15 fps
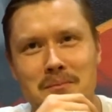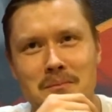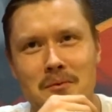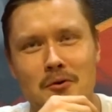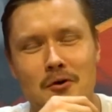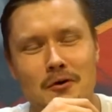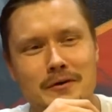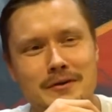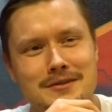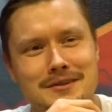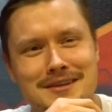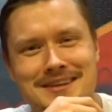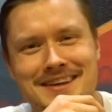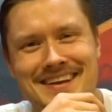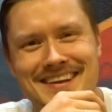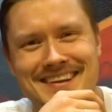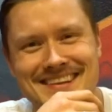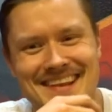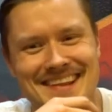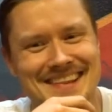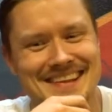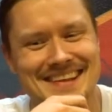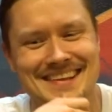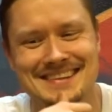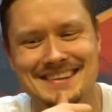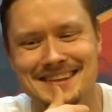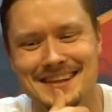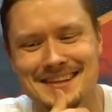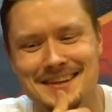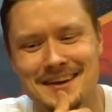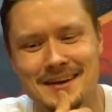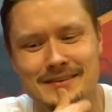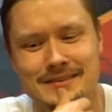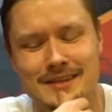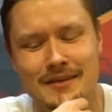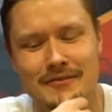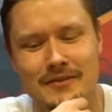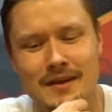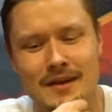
choruses and that kind of stuff.